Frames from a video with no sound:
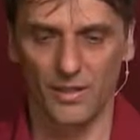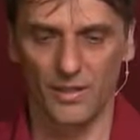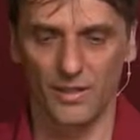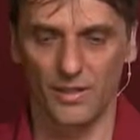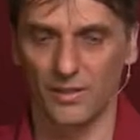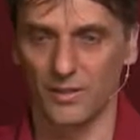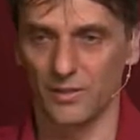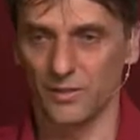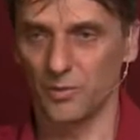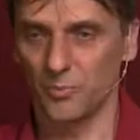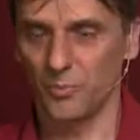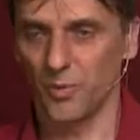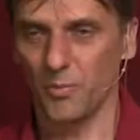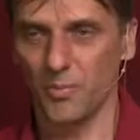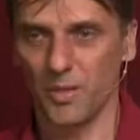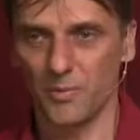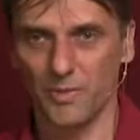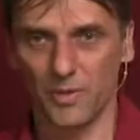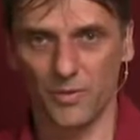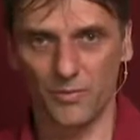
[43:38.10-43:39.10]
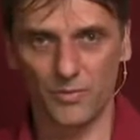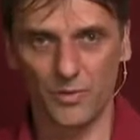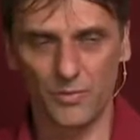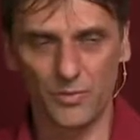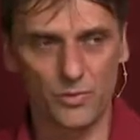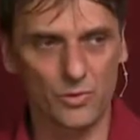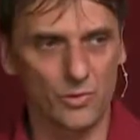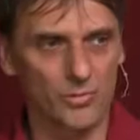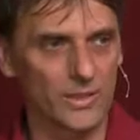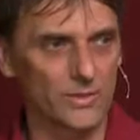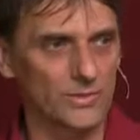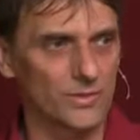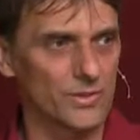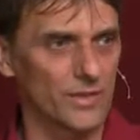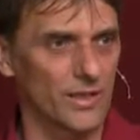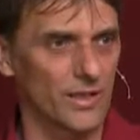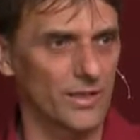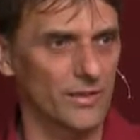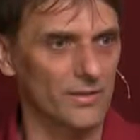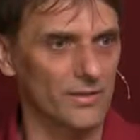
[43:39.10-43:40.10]
Uh, the problem of those two methods
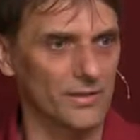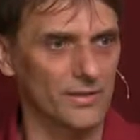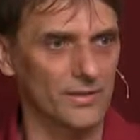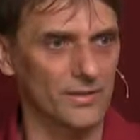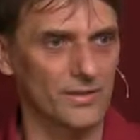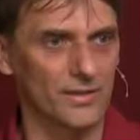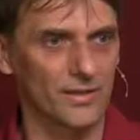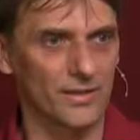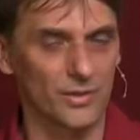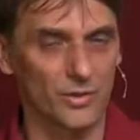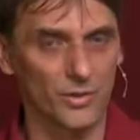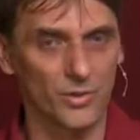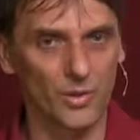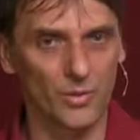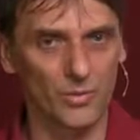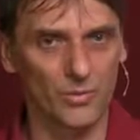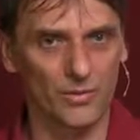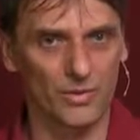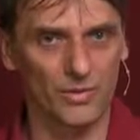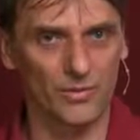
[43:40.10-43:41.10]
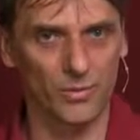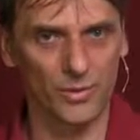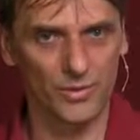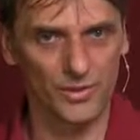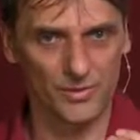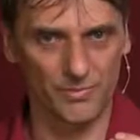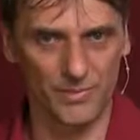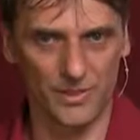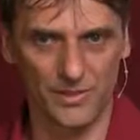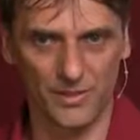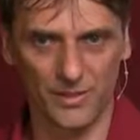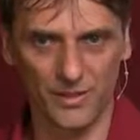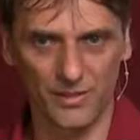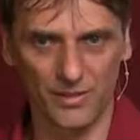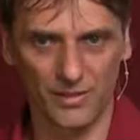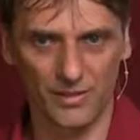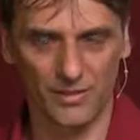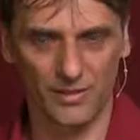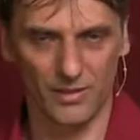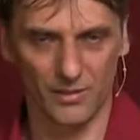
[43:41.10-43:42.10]
are that you know what is missing
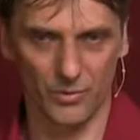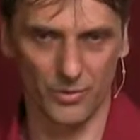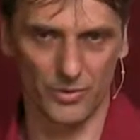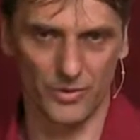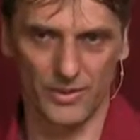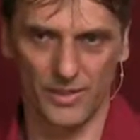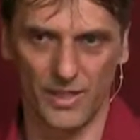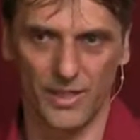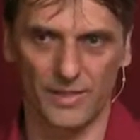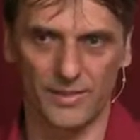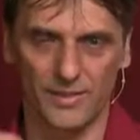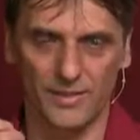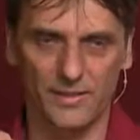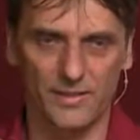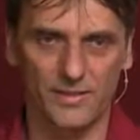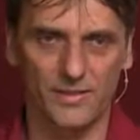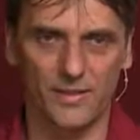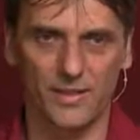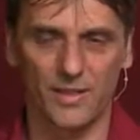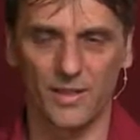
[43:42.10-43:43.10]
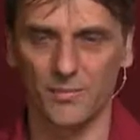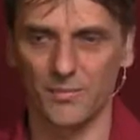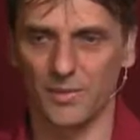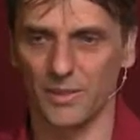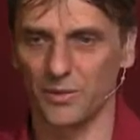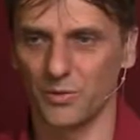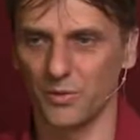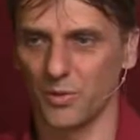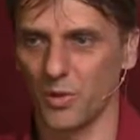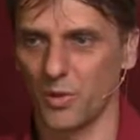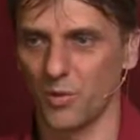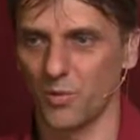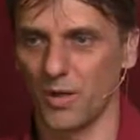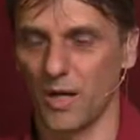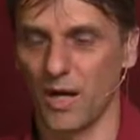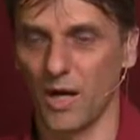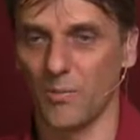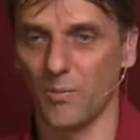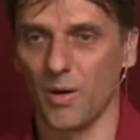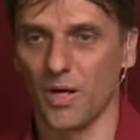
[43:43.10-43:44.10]
or what is excess, but you don't know
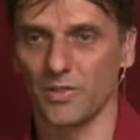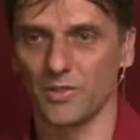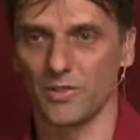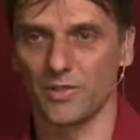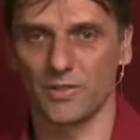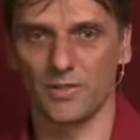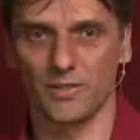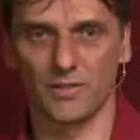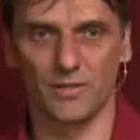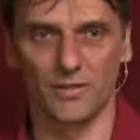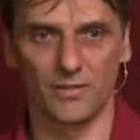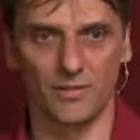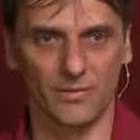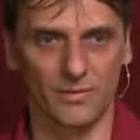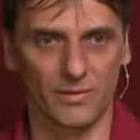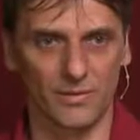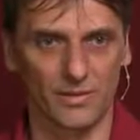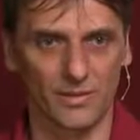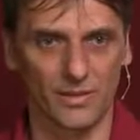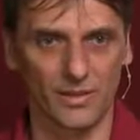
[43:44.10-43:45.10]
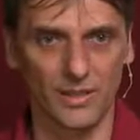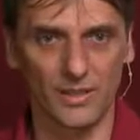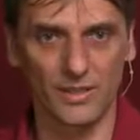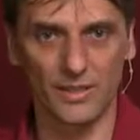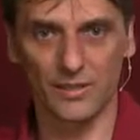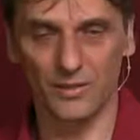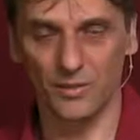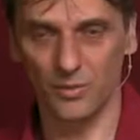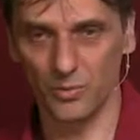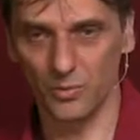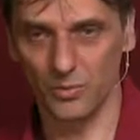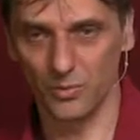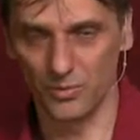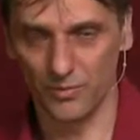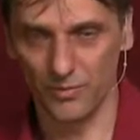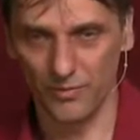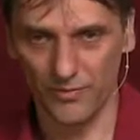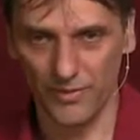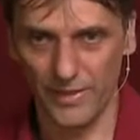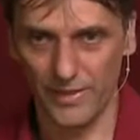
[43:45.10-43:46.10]
how much is needed to
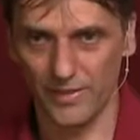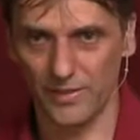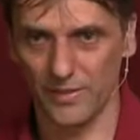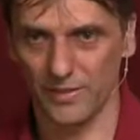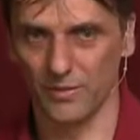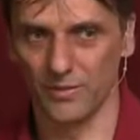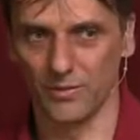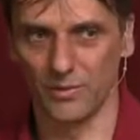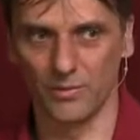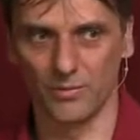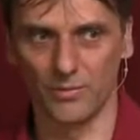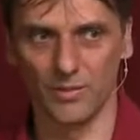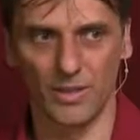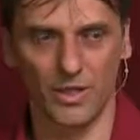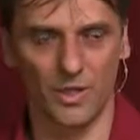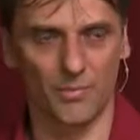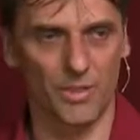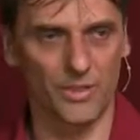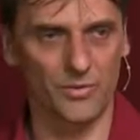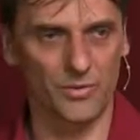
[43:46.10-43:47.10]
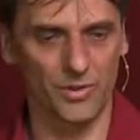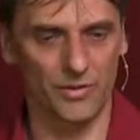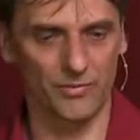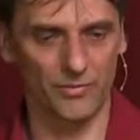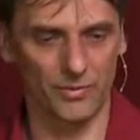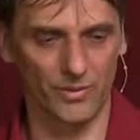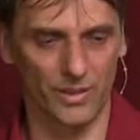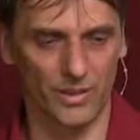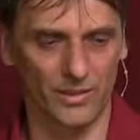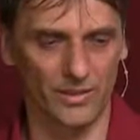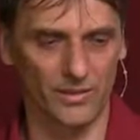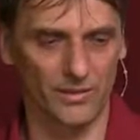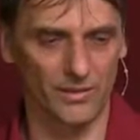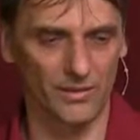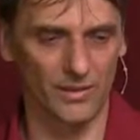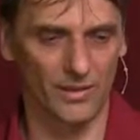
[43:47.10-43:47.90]
fix it, you know, how much you have to edit.